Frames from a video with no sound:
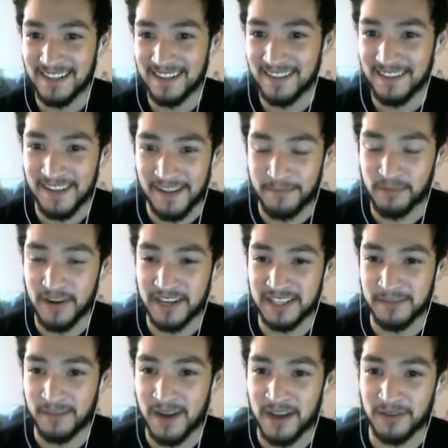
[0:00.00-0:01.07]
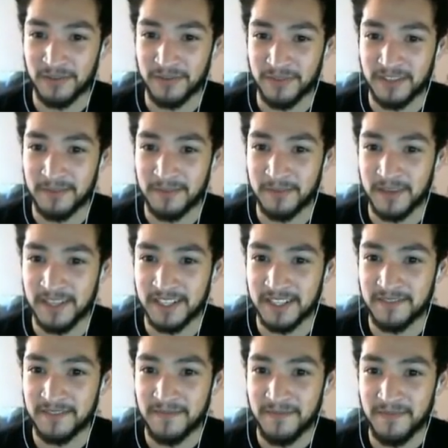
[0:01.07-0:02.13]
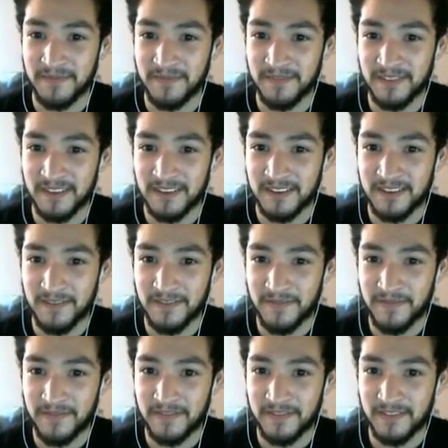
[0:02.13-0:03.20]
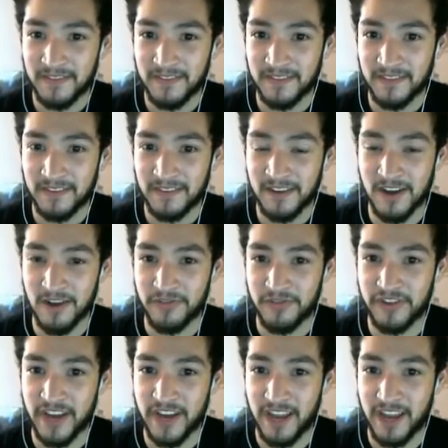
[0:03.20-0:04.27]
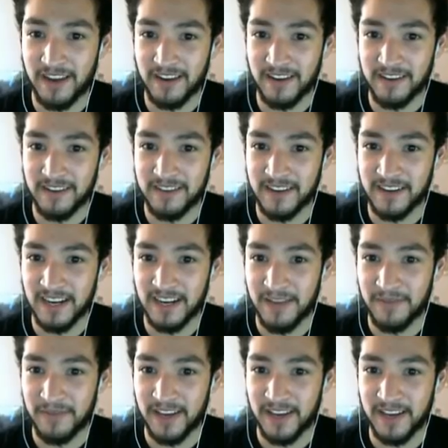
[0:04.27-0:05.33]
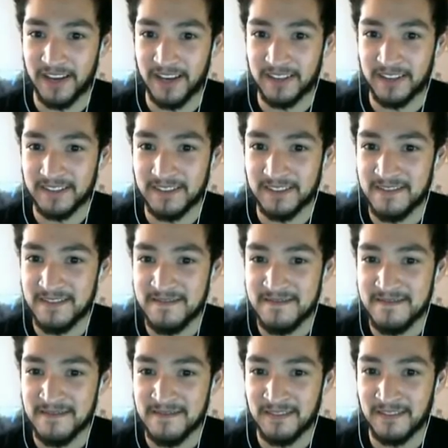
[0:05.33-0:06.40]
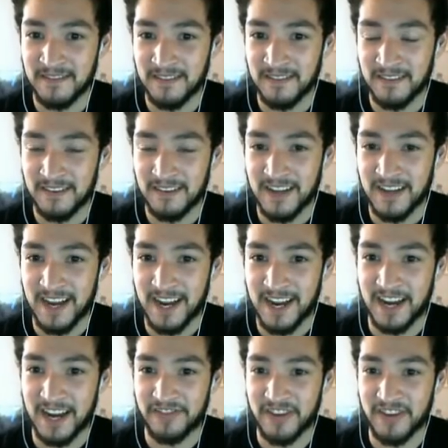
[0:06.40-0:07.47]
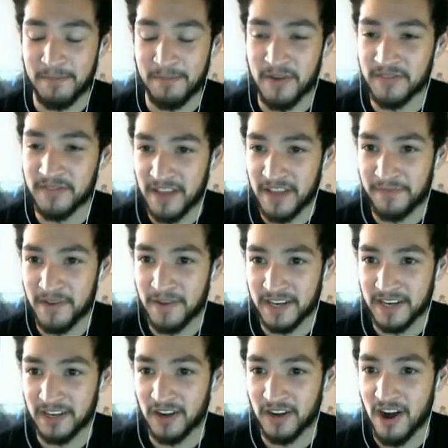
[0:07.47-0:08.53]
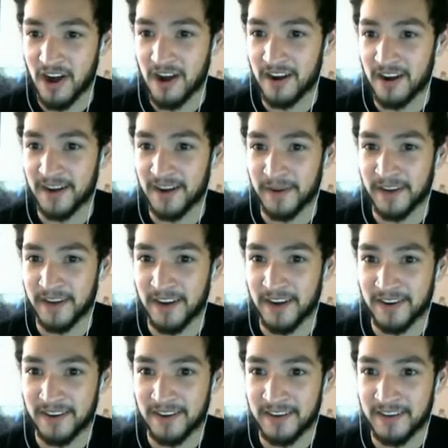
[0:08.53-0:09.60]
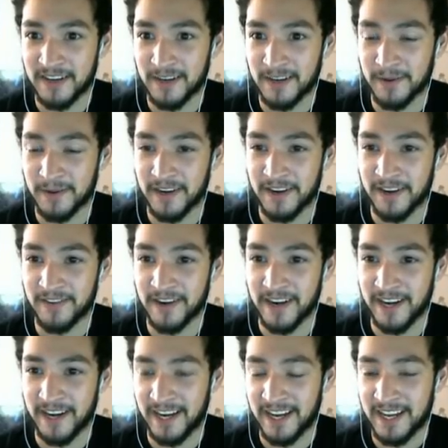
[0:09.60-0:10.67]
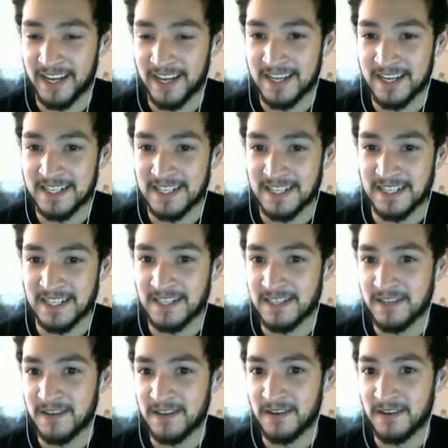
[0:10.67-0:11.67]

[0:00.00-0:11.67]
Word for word: And he breaks the bottle for some reason. Oh, shit. He said leave again. I gotta jump over that fucking car. There we go. Here we go. Ready? Ugh!